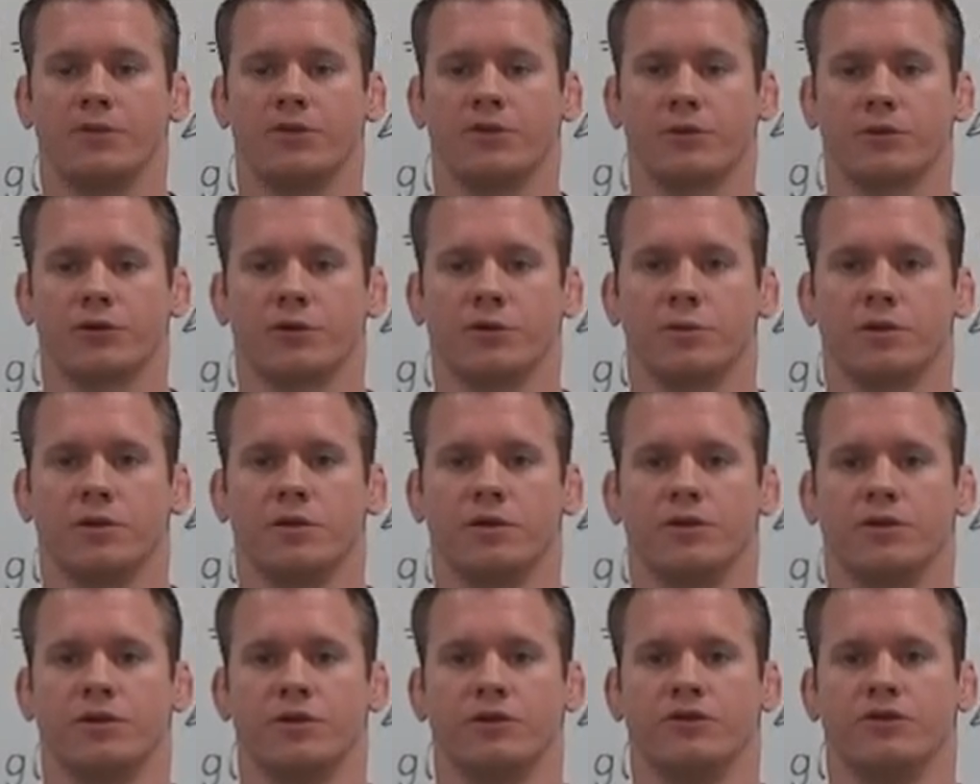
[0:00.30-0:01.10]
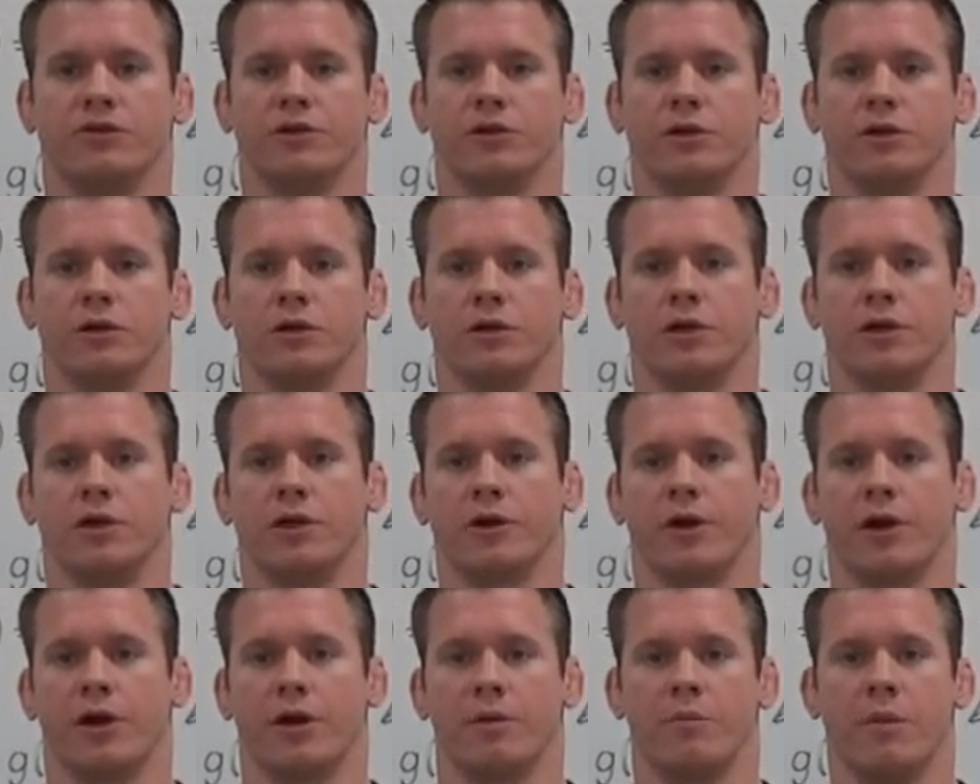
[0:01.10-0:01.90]
Richmond, this is your
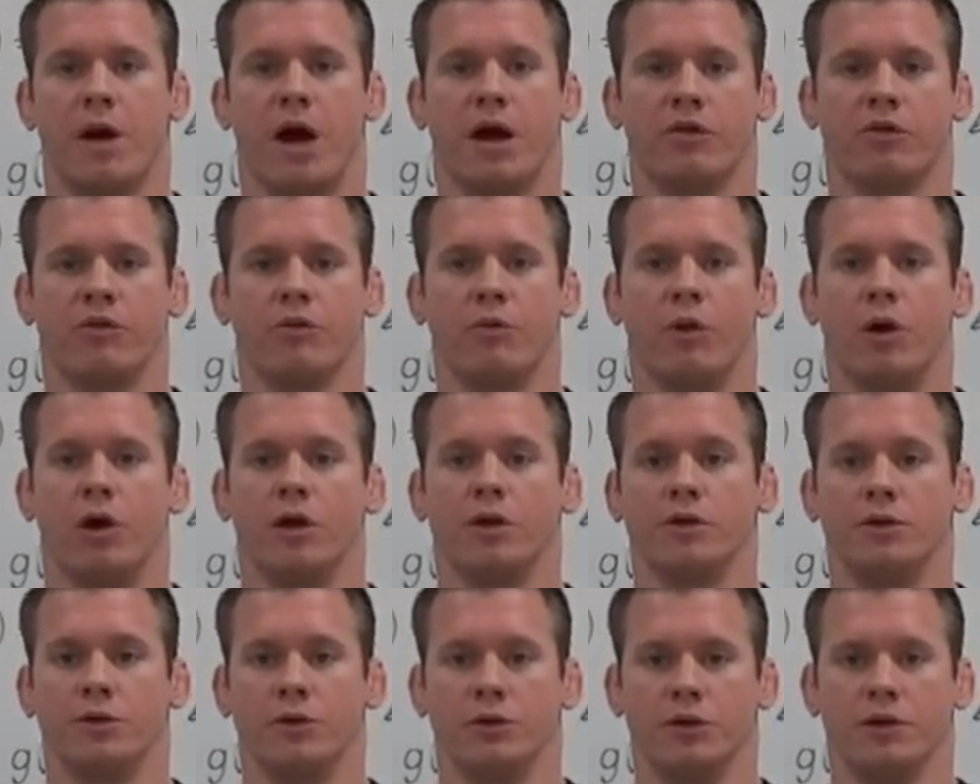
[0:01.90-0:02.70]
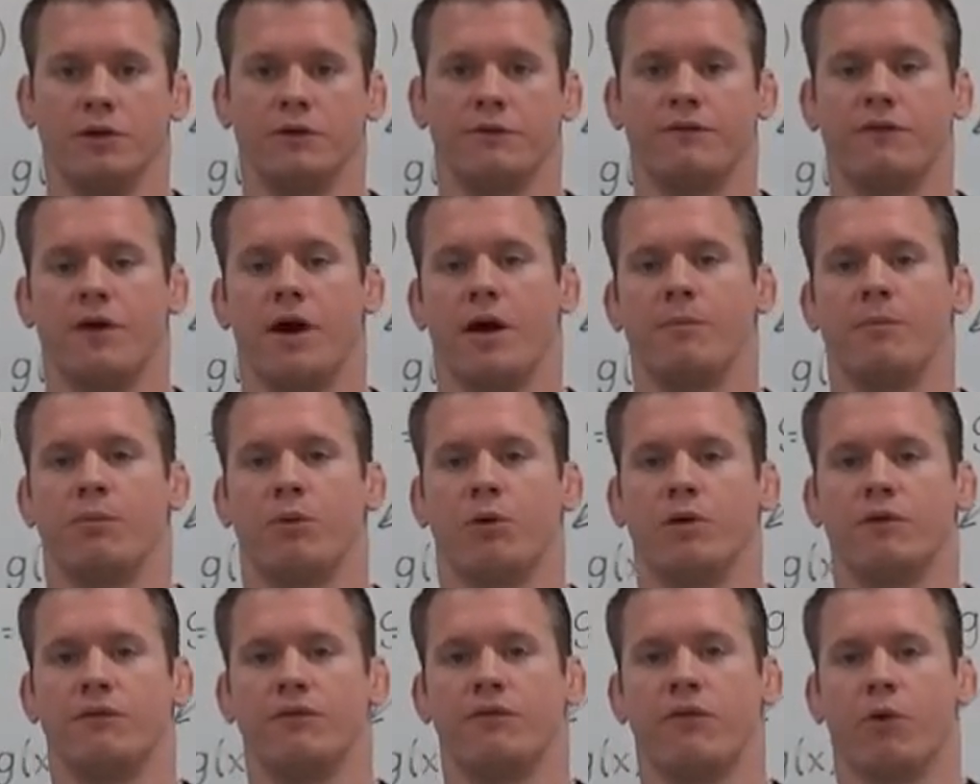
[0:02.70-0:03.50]
Integrated Math 1 Unit
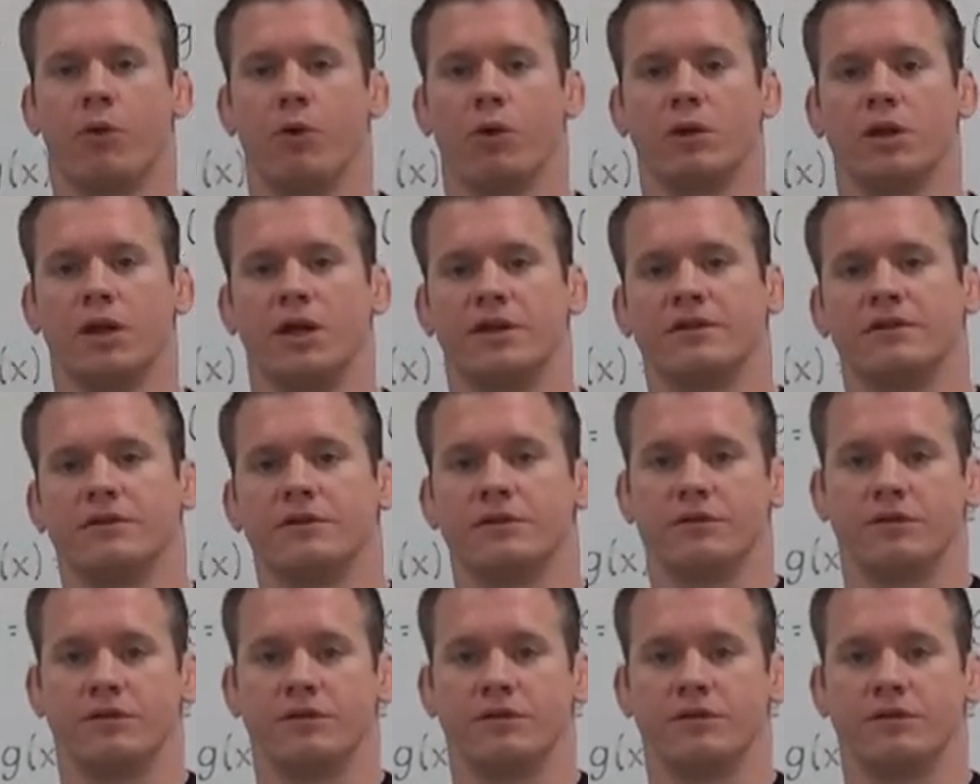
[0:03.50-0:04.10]
5.4 Lesson